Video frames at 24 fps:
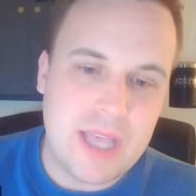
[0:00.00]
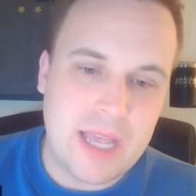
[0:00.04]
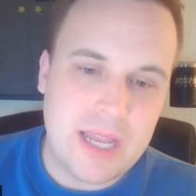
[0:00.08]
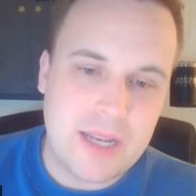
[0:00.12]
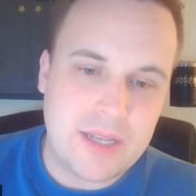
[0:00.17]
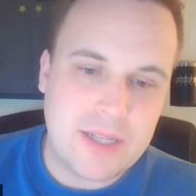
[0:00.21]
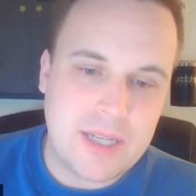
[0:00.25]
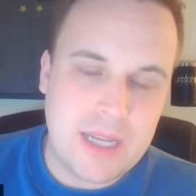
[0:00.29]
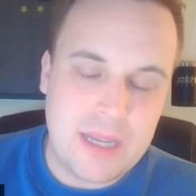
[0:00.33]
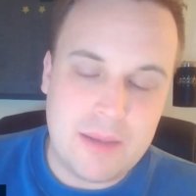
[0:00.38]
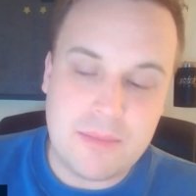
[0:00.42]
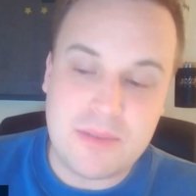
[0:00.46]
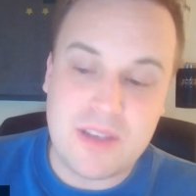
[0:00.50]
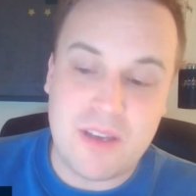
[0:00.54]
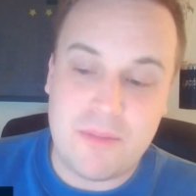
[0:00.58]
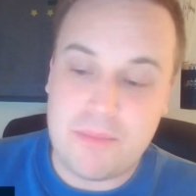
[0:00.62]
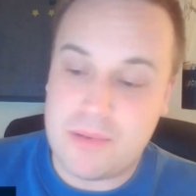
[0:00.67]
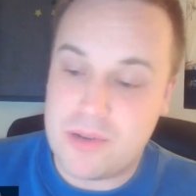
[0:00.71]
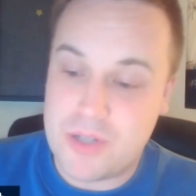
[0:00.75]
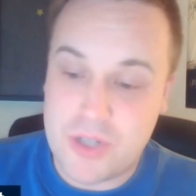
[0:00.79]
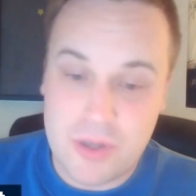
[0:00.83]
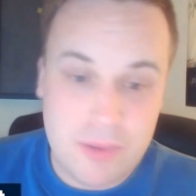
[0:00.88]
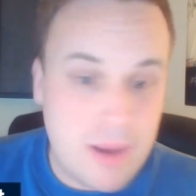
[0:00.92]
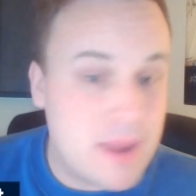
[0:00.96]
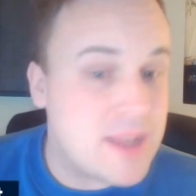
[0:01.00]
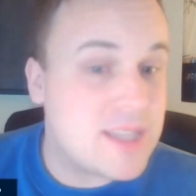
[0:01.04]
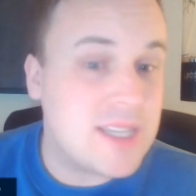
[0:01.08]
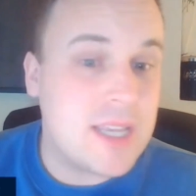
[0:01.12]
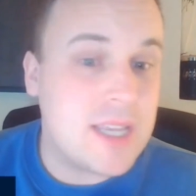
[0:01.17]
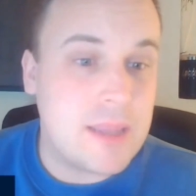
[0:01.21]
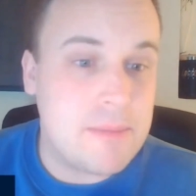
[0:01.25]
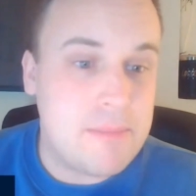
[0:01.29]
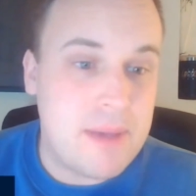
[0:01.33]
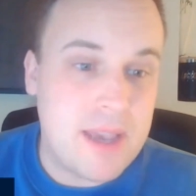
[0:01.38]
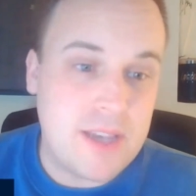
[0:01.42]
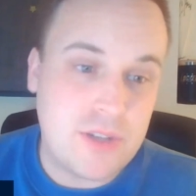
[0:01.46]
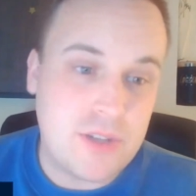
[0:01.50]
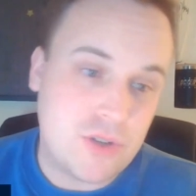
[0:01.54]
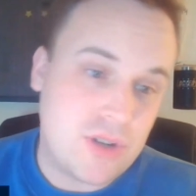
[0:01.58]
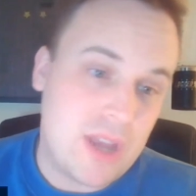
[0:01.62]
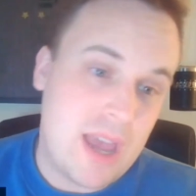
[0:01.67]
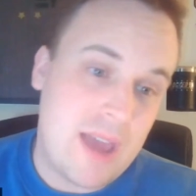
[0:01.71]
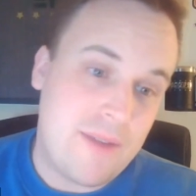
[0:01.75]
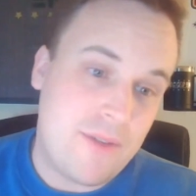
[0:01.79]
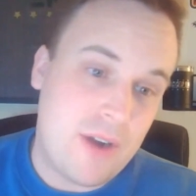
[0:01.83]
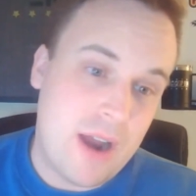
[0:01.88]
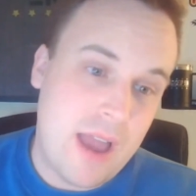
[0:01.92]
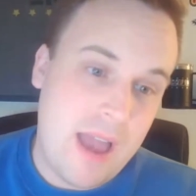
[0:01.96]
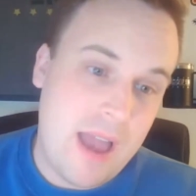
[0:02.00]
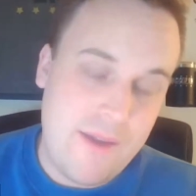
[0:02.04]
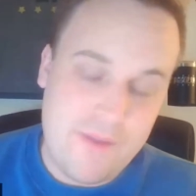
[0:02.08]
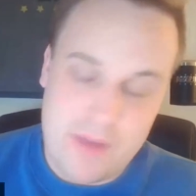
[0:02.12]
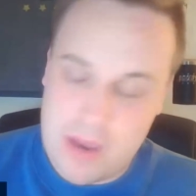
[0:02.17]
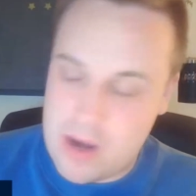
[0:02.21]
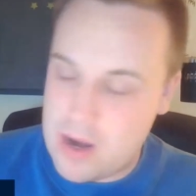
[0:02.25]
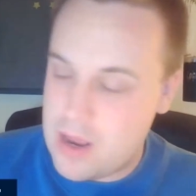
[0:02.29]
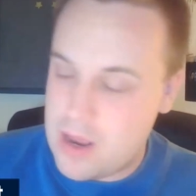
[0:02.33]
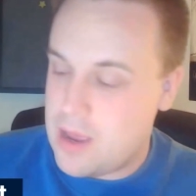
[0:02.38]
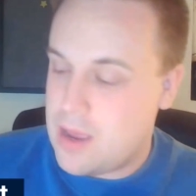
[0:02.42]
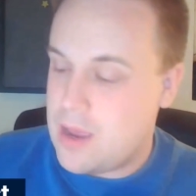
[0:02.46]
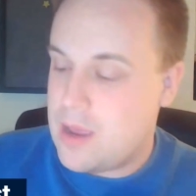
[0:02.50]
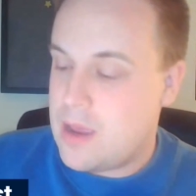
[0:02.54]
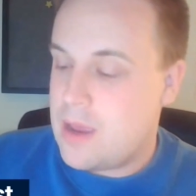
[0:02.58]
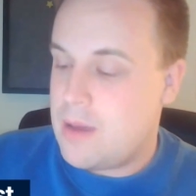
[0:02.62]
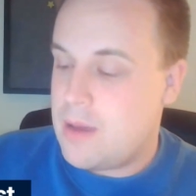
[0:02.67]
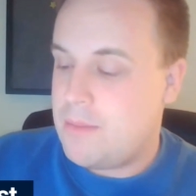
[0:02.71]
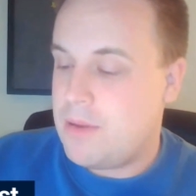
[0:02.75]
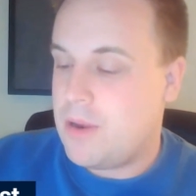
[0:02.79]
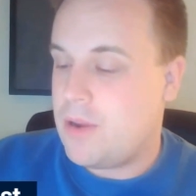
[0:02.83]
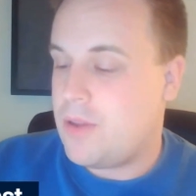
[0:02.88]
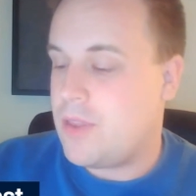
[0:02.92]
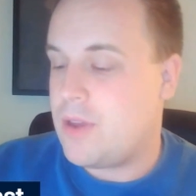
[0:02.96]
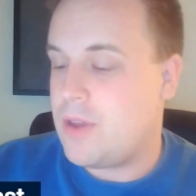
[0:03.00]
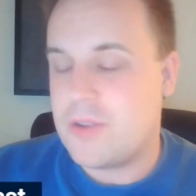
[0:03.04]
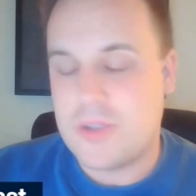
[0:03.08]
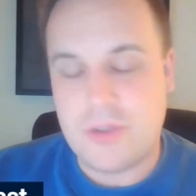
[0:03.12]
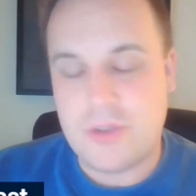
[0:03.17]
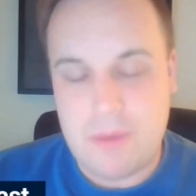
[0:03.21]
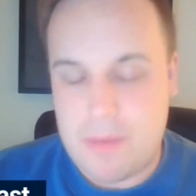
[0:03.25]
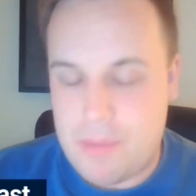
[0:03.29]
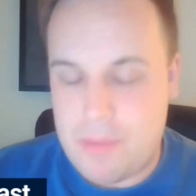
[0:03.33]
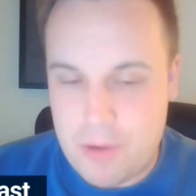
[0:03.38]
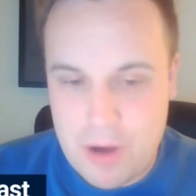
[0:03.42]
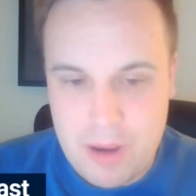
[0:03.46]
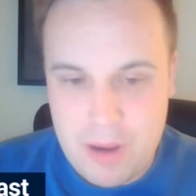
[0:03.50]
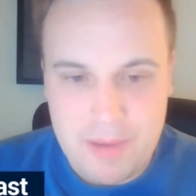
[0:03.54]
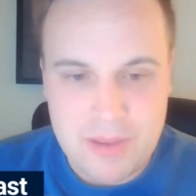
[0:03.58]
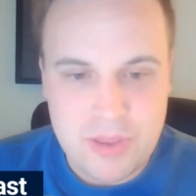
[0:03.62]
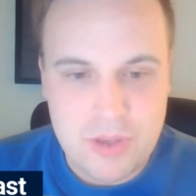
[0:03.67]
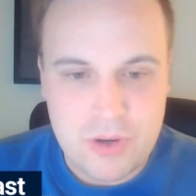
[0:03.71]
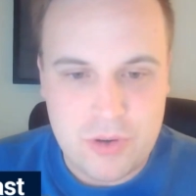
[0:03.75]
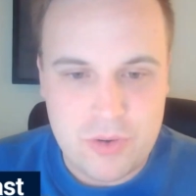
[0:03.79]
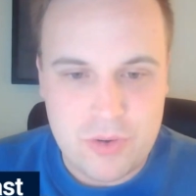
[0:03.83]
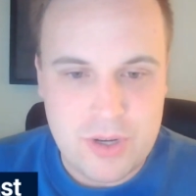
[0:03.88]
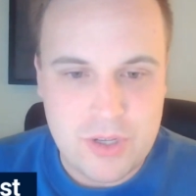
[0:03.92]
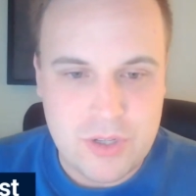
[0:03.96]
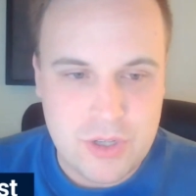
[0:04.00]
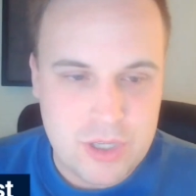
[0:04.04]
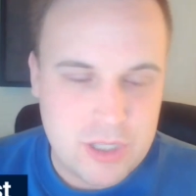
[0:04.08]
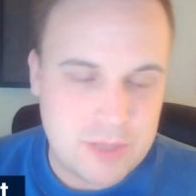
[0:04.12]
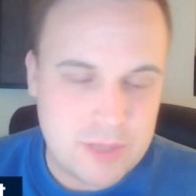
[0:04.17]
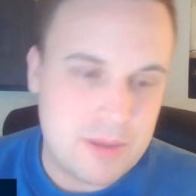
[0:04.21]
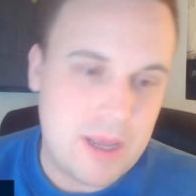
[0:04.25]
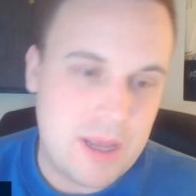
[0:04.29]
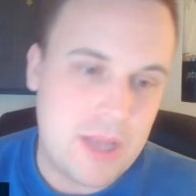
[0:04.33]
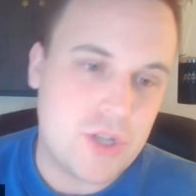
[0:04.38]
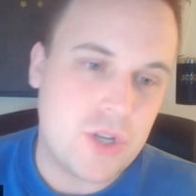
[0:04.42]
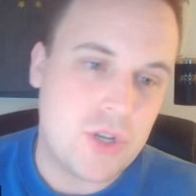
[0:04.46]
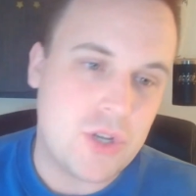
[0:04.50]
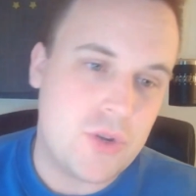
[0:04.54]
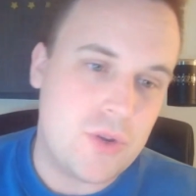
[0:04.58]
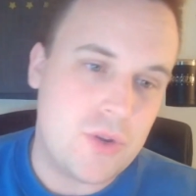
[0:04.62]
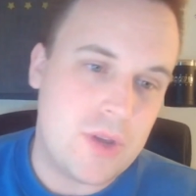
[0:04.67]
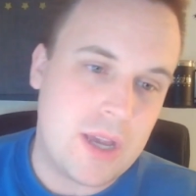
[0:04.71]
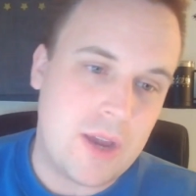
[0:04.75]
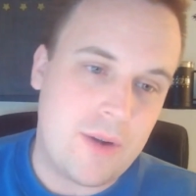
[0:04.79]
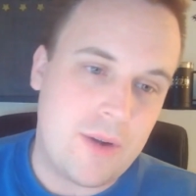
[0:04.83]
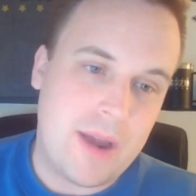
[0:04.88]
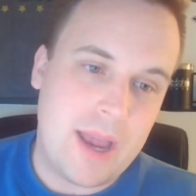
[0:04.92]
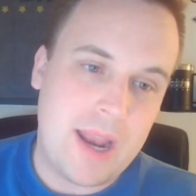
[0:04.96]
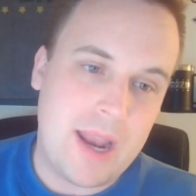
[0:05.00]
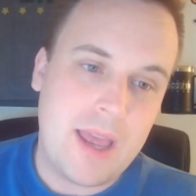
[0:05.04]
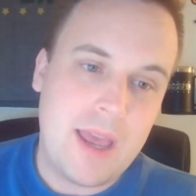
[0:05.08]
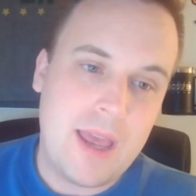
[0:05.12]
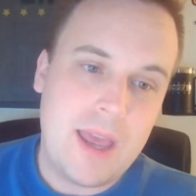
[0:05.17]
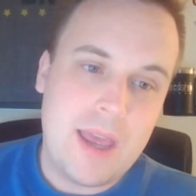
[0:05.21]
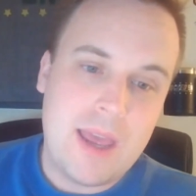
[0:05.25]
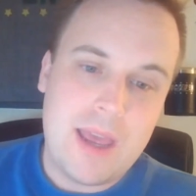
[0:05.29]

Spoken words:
that teams have pursued. Not saying the Pacers have or haven't, but you know, there was some reporting about the Grizzlies potentially doing it, right?